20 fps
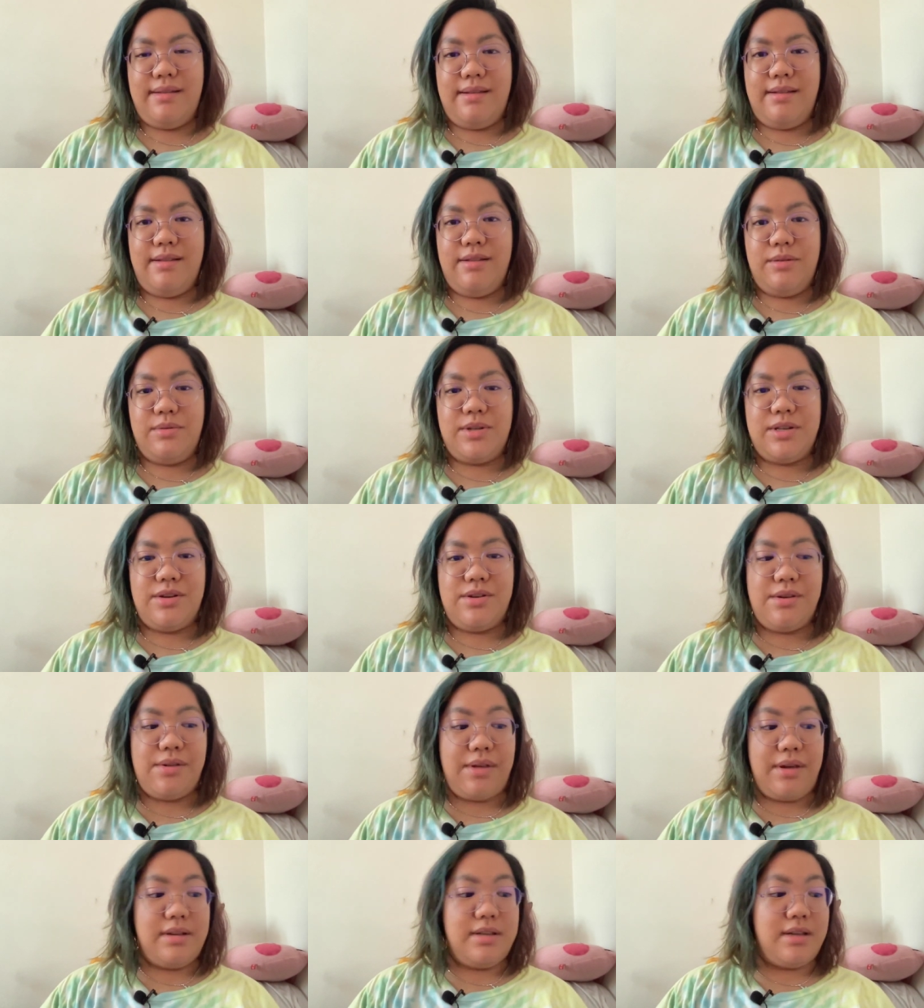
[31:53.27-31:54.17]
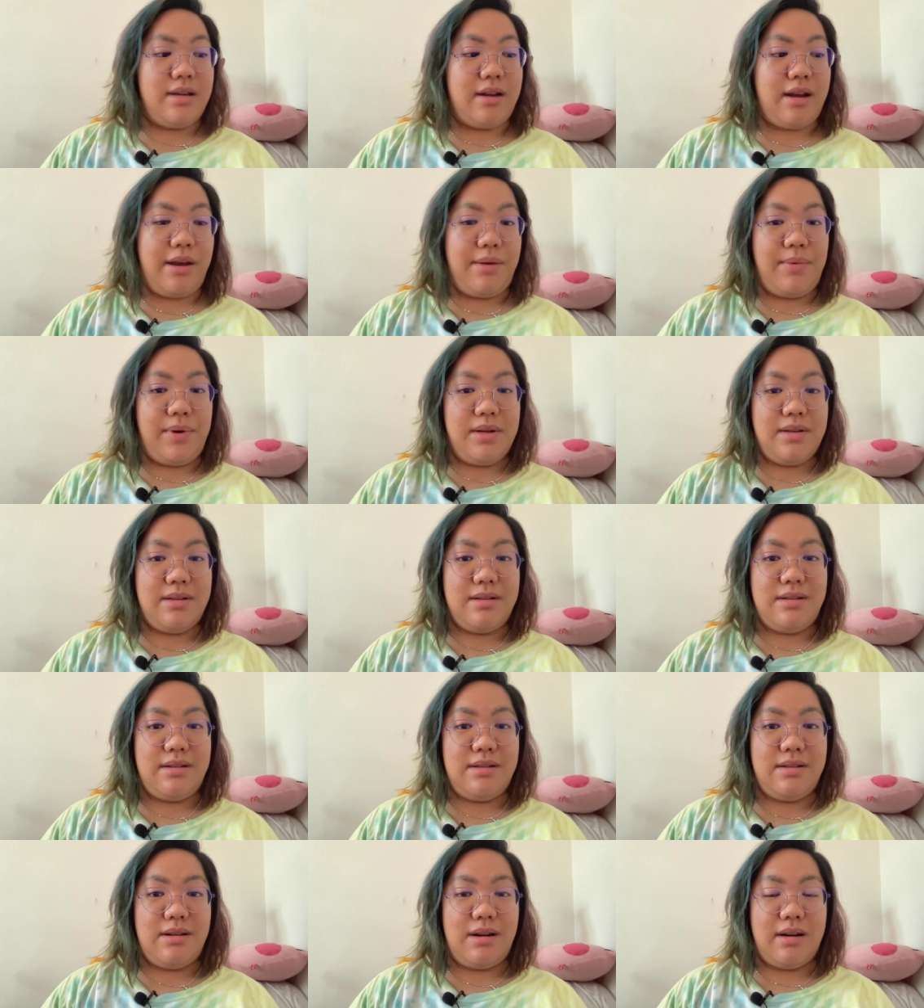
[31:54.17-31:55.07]
those are the things that I wanted to
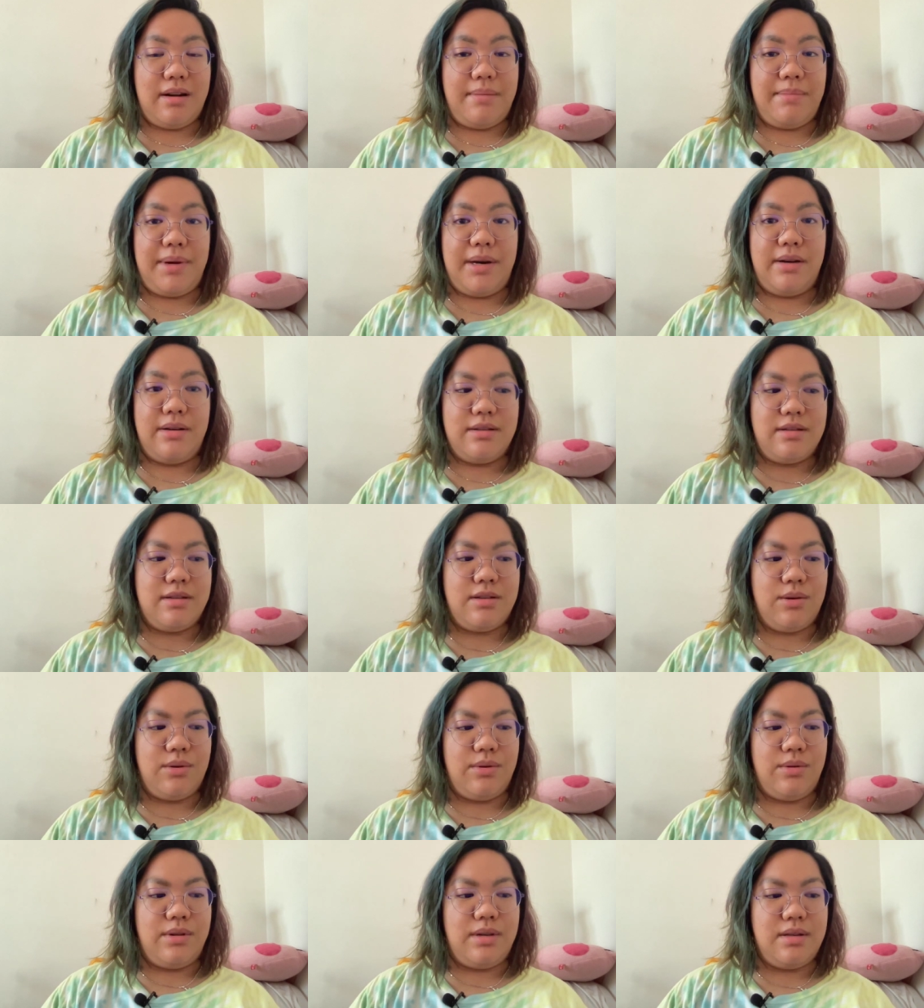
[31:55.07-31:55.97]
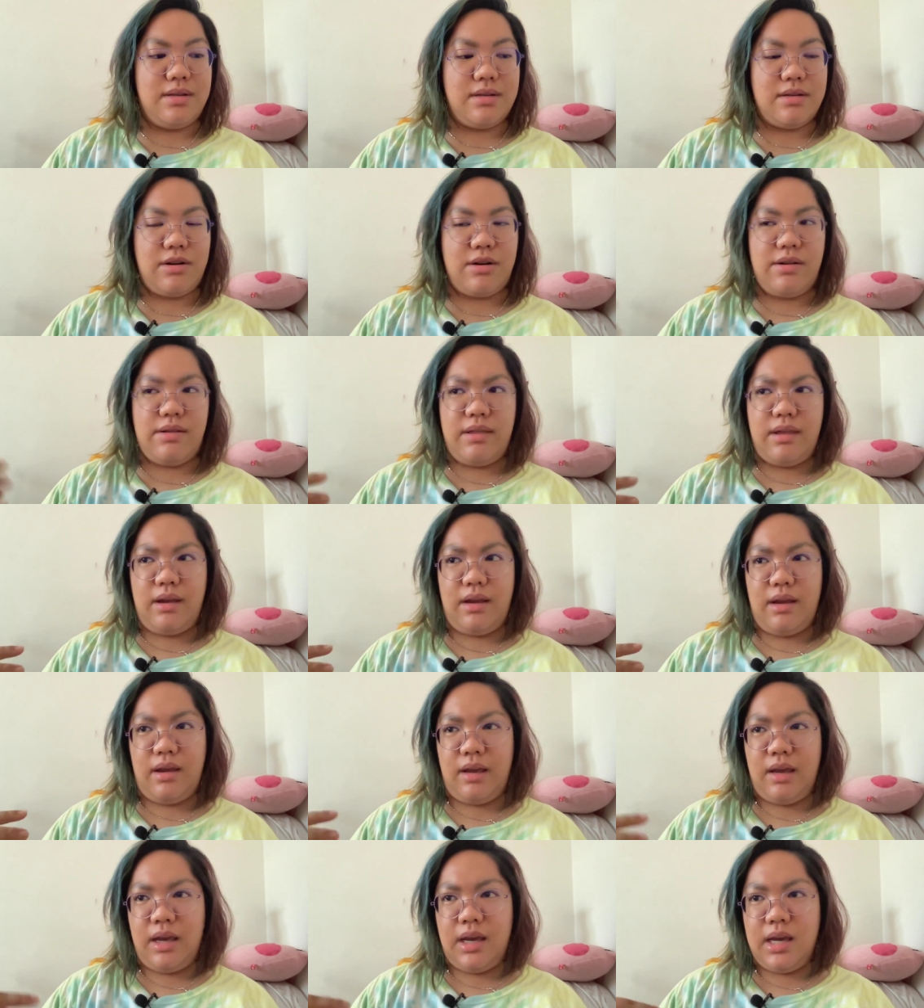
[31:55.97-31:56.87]
talk about. So these are
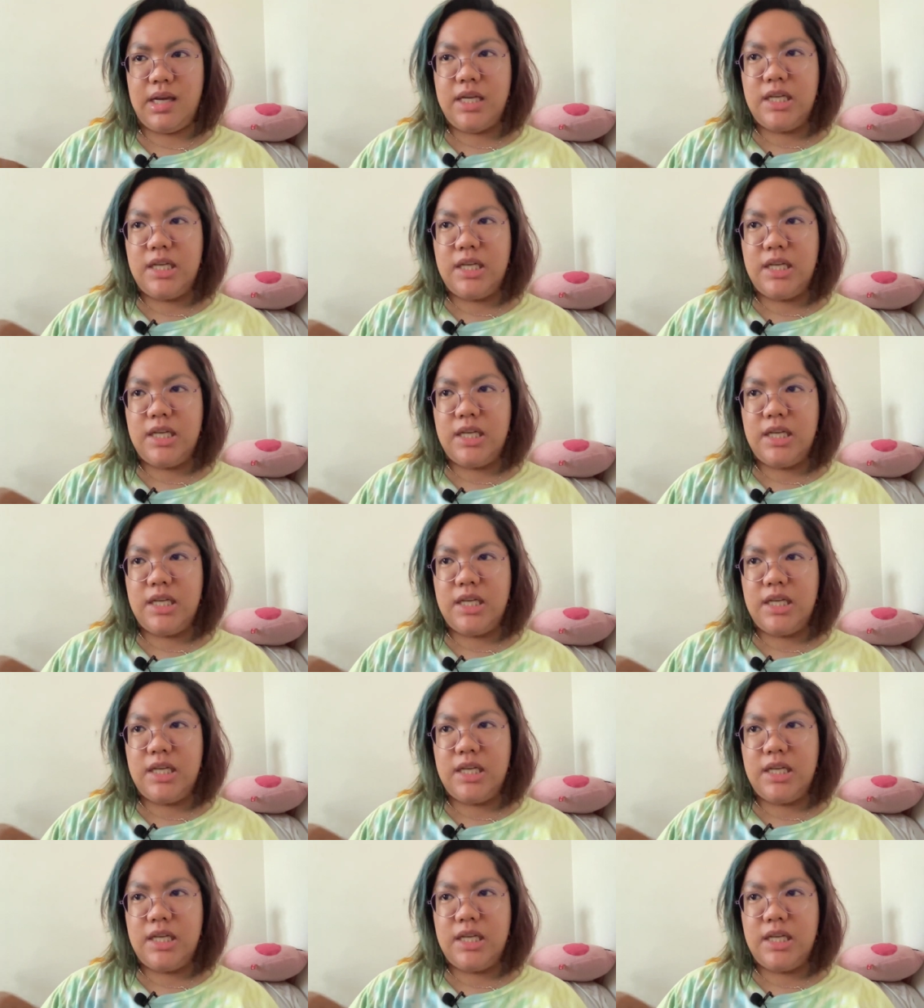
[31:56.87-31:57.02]
the